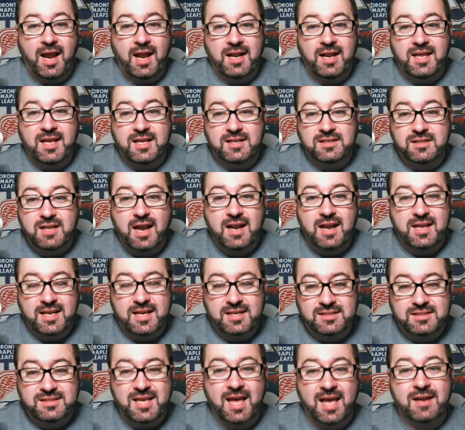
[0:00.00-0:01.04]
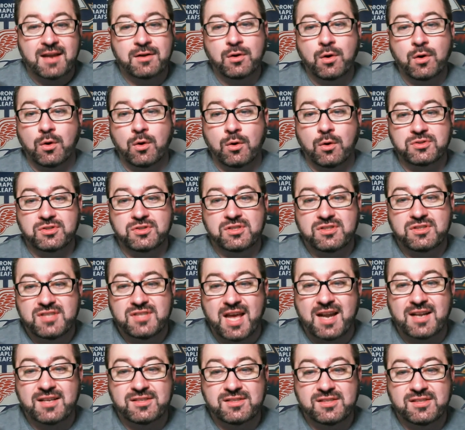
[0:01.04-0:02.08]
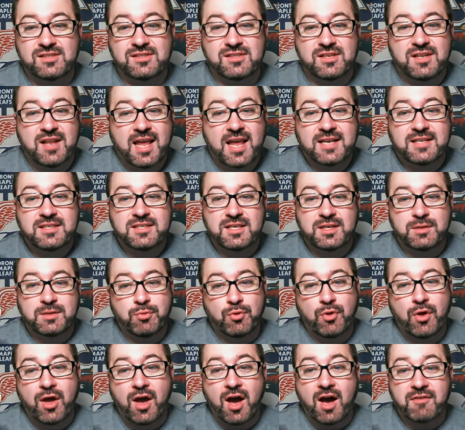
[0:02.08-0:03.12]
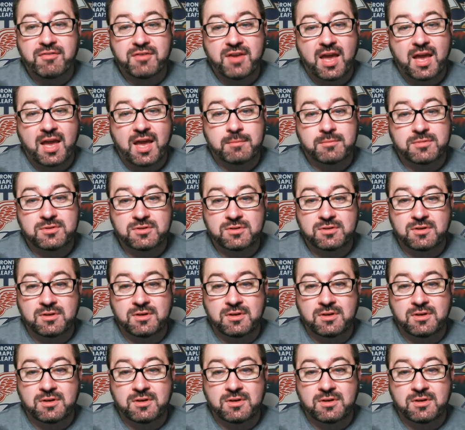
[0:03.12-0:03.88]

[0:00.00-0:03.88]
And and he had 10 goals and 10 assists in 18 playoff games.